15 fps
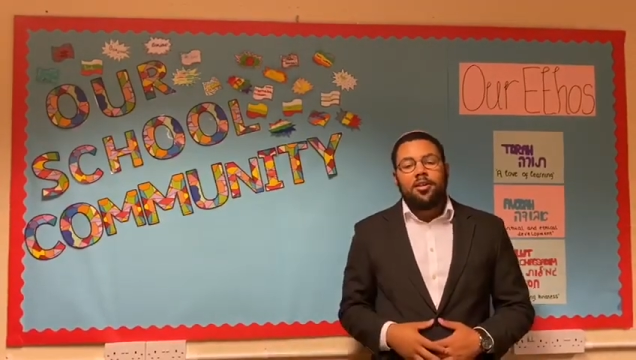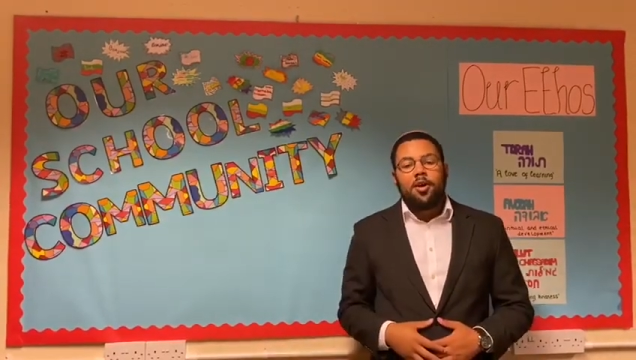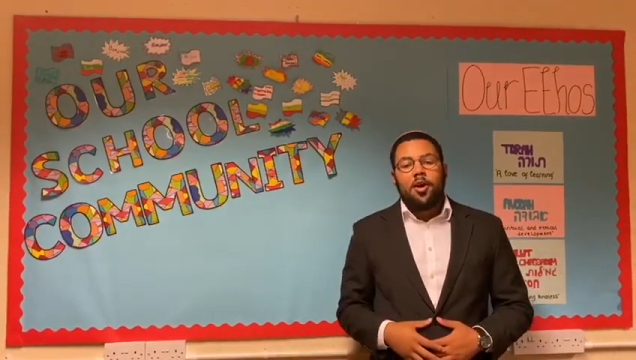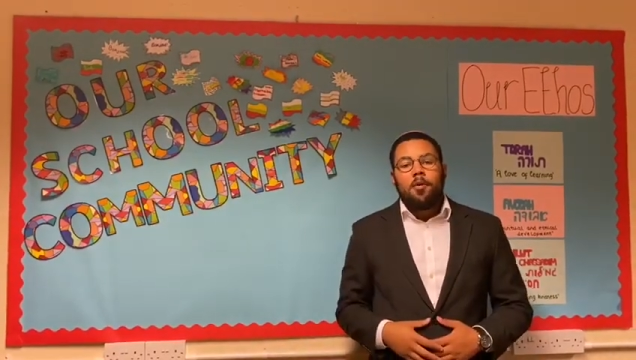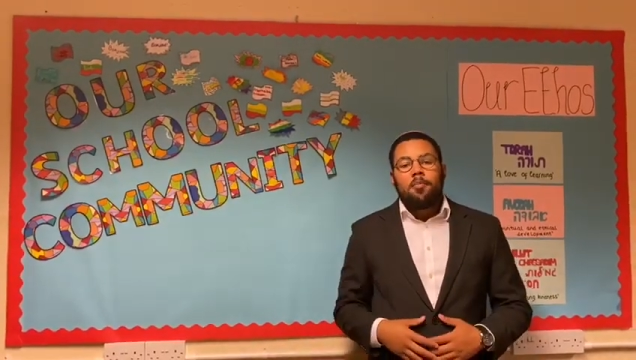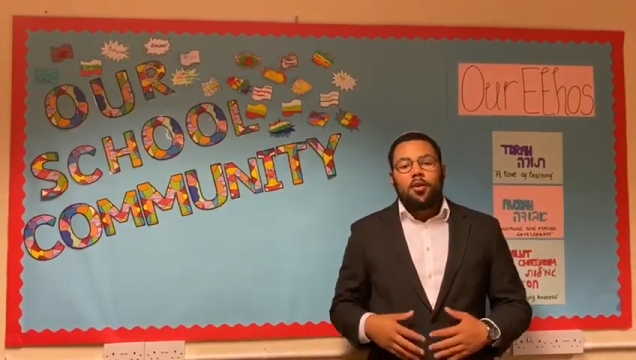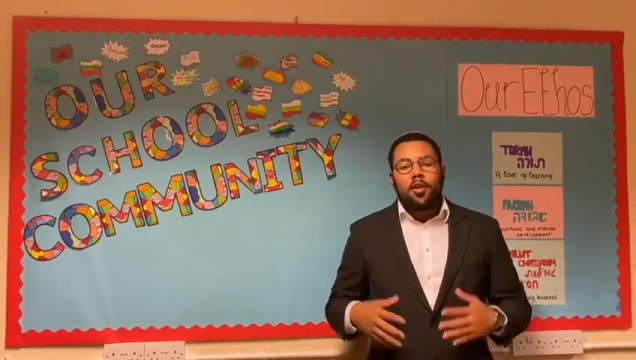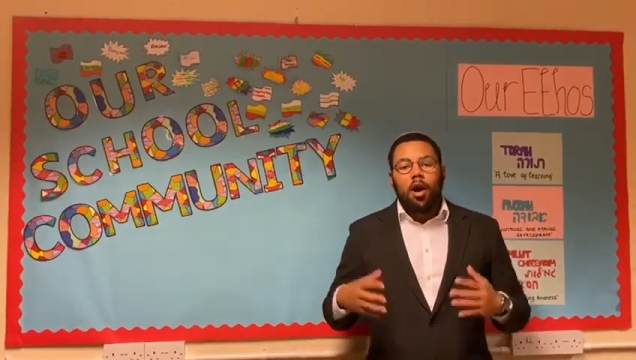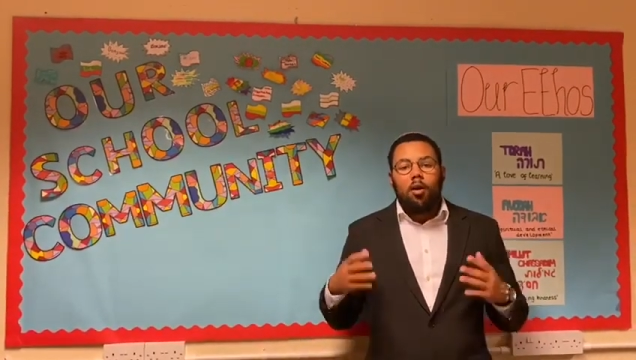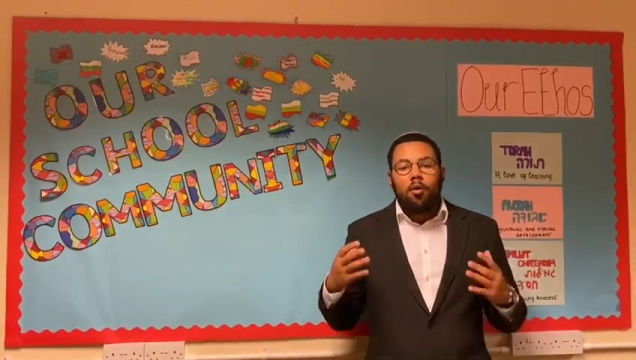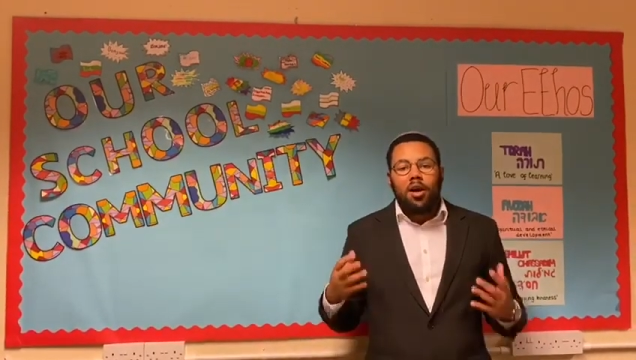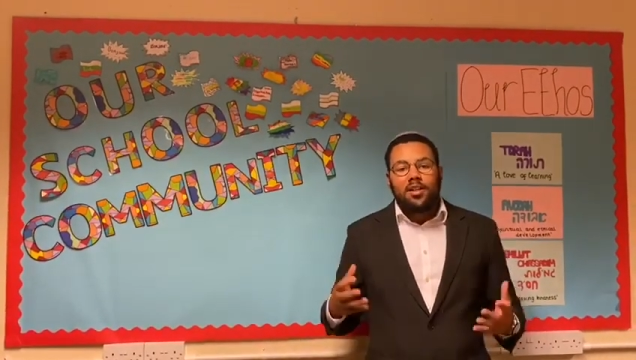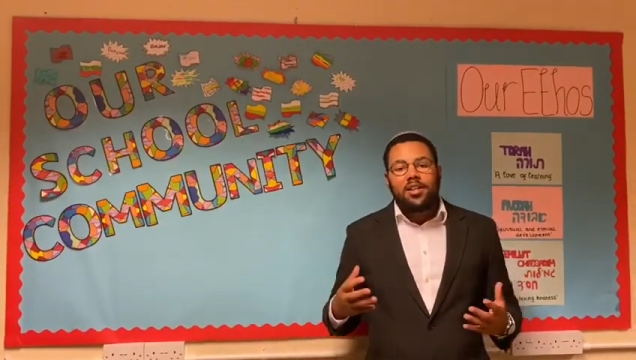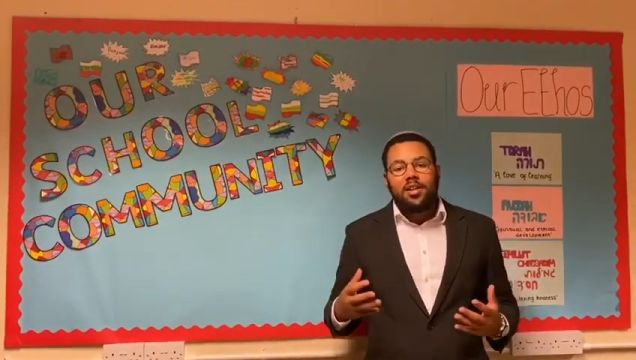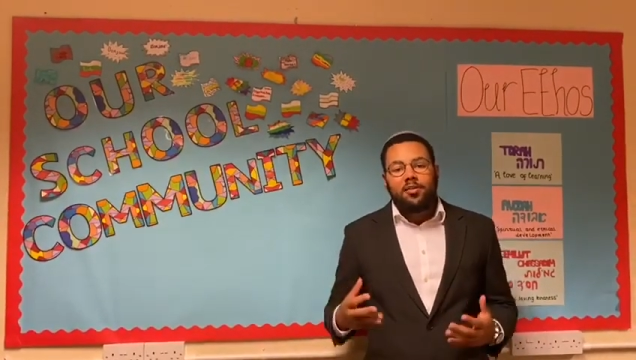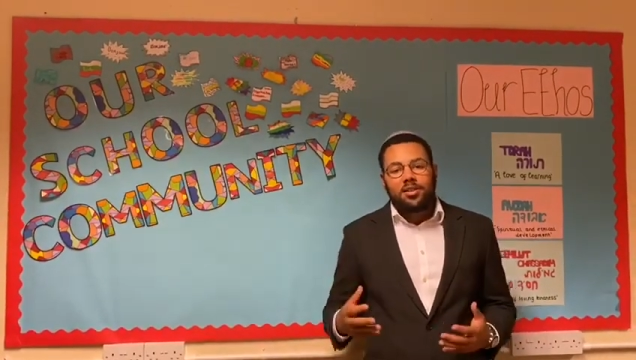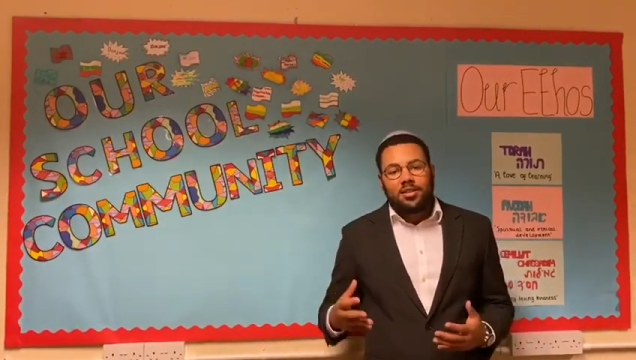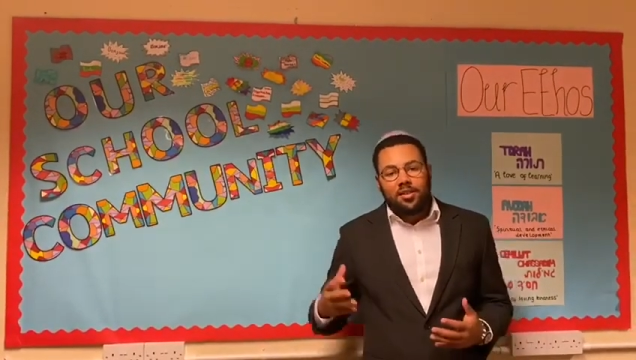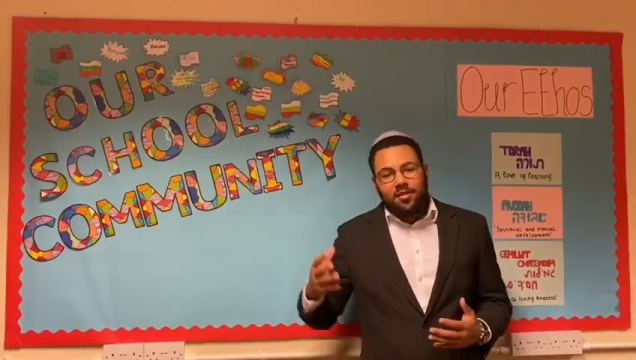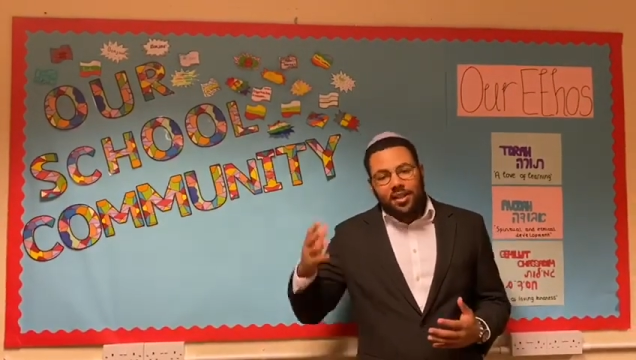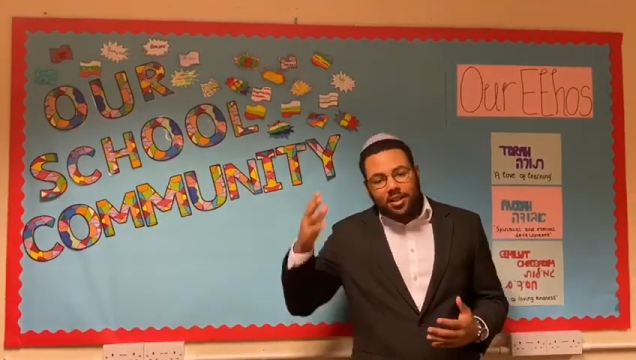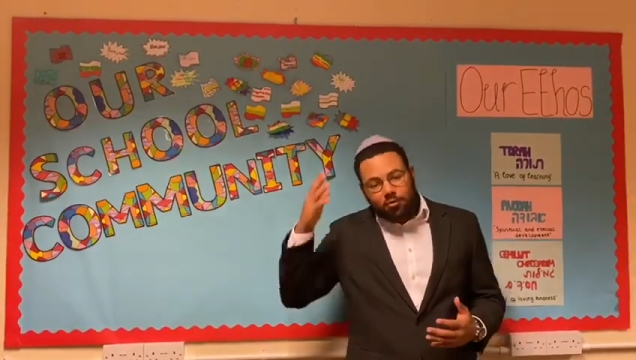But the whole idea is
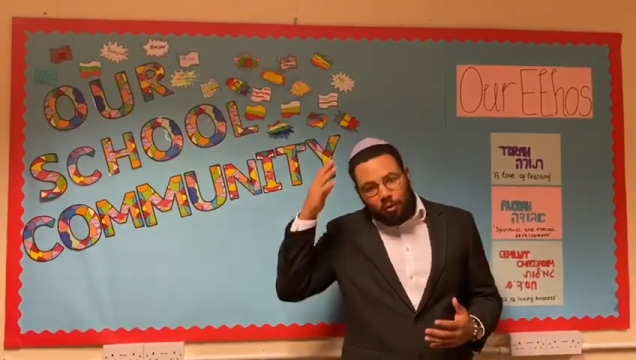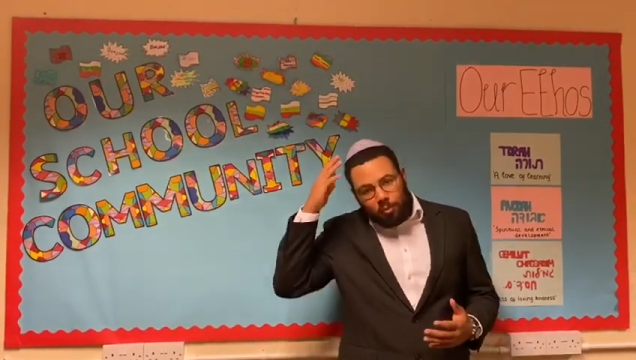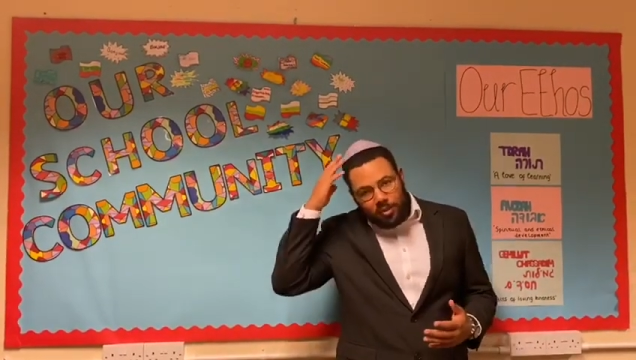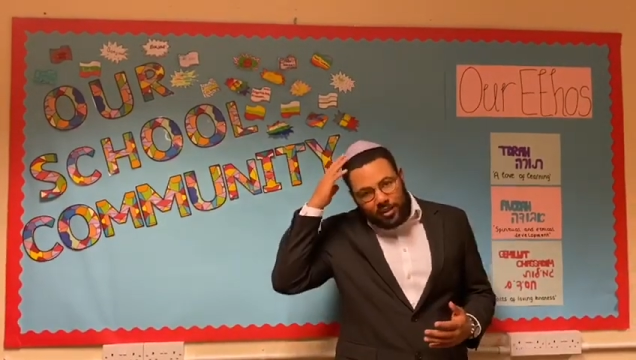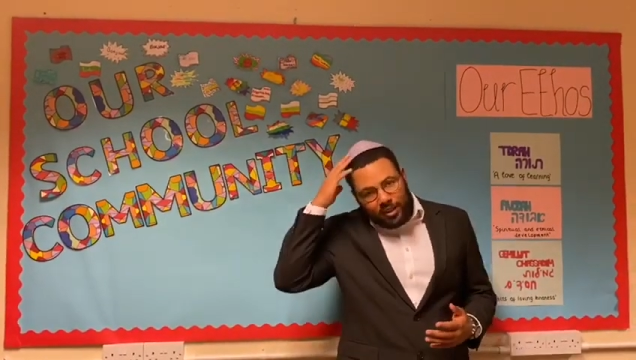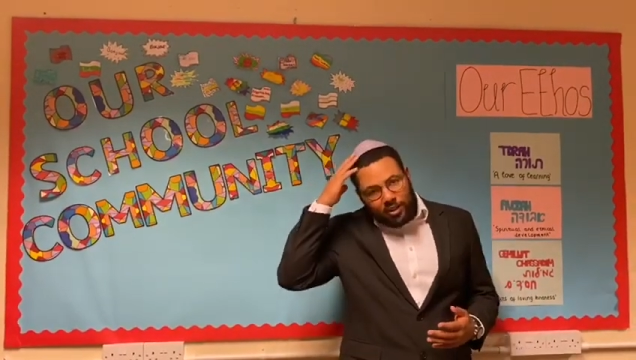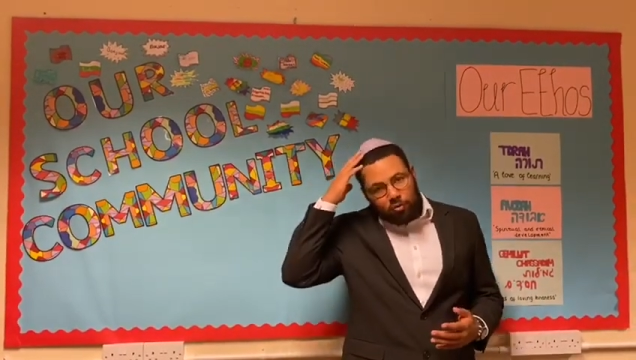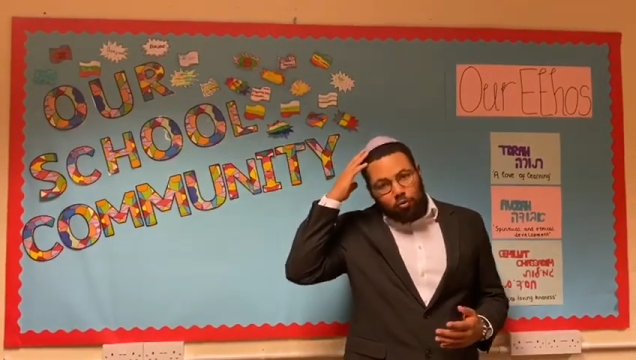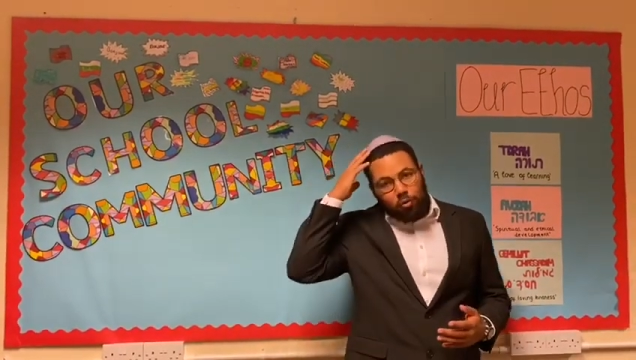this represents